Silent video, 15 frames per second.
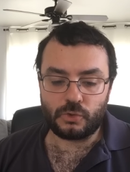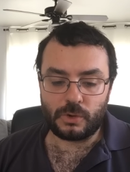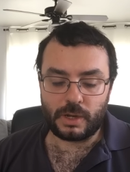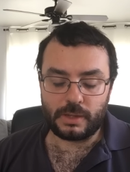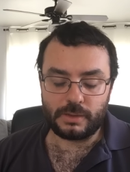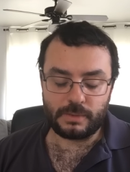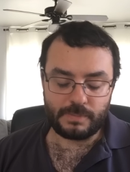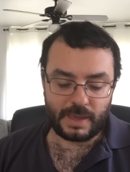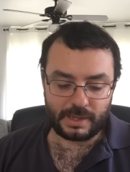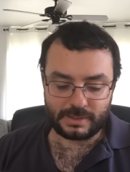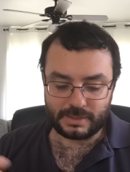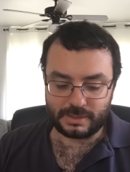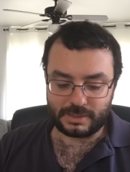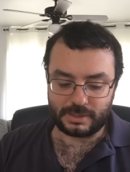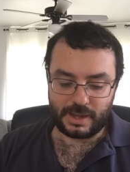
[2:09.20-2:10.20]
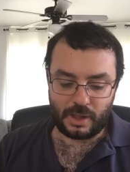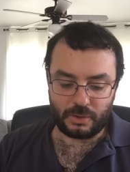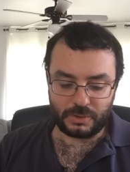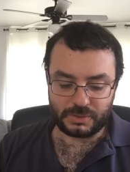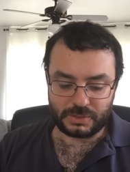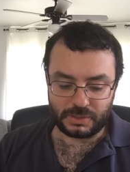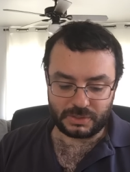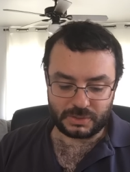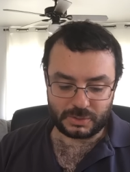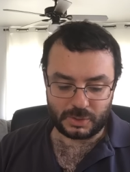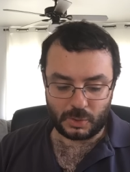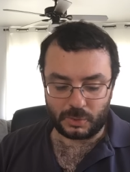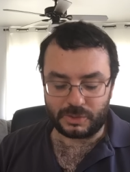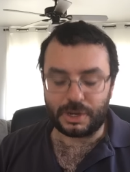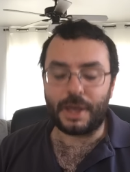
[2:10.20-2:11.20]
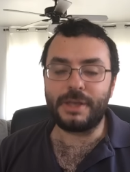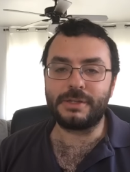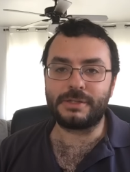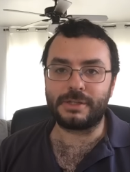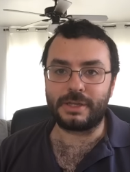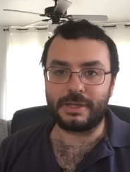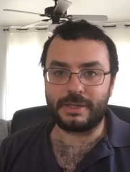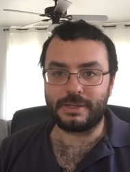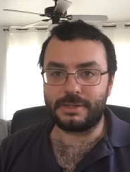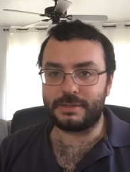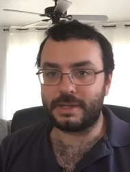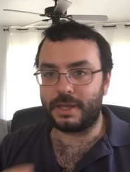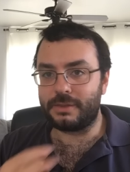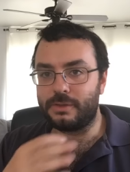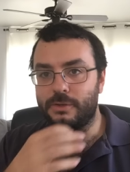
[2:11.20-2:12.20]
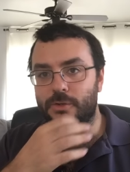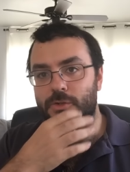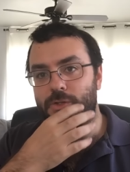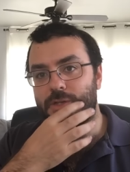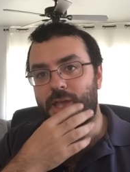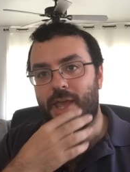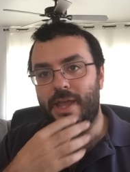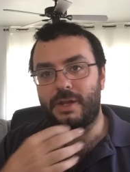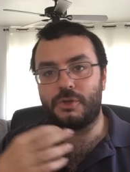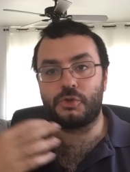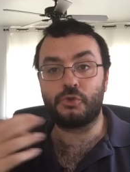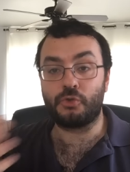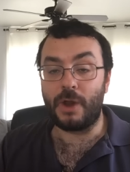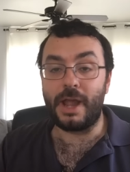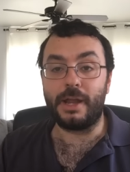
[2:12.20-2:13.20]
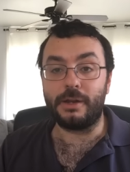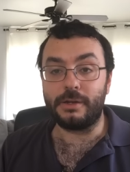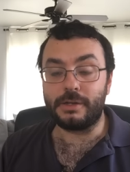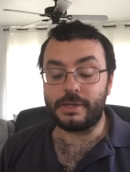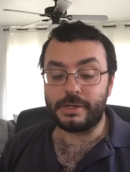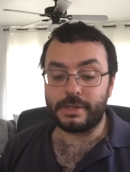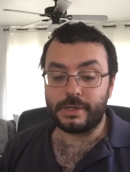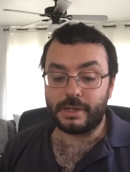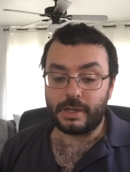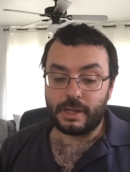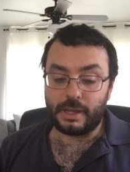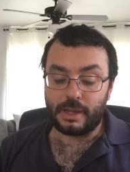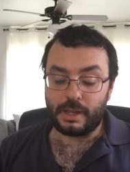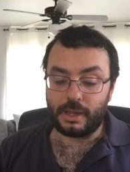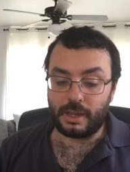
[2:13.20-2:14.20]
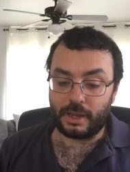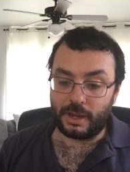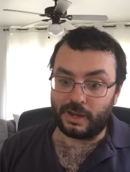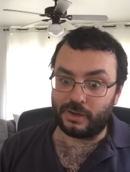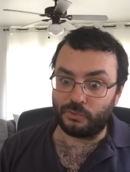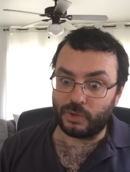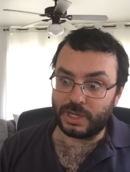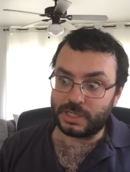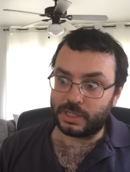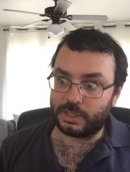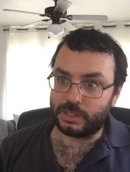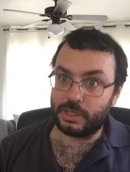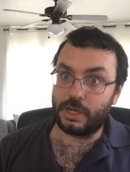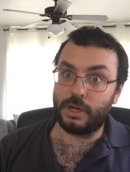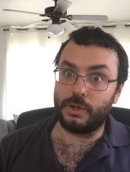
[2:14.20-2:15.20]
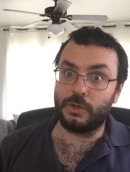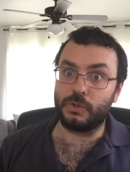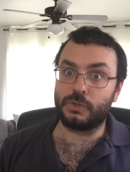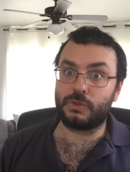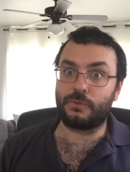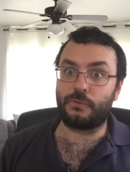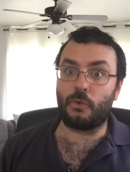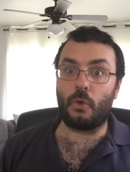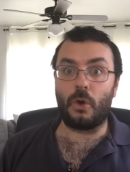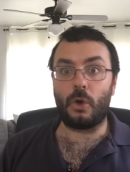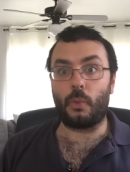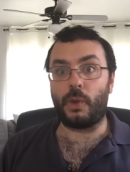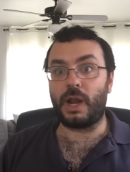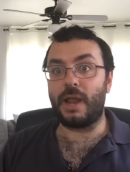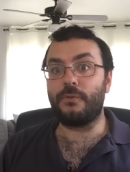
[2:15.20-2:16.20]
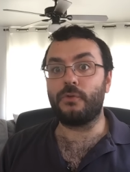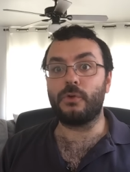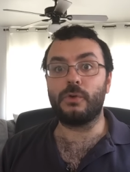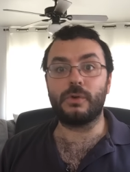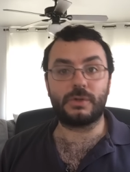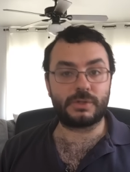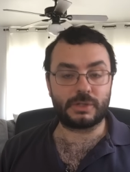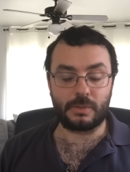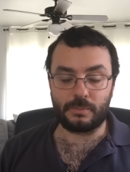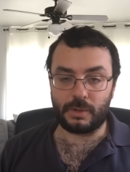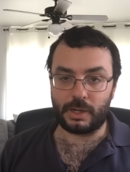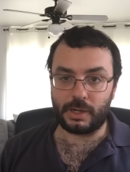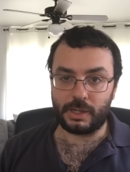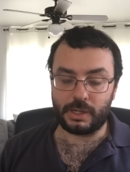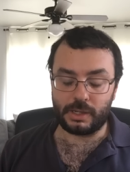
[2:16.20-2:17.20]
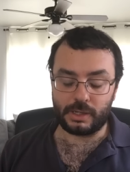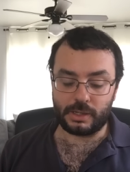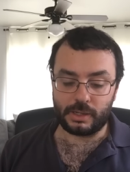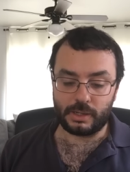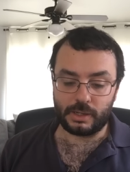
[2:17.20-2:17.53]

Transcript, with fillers: makes this analysis so dicey is that there's a trend in recent years for whenever somebody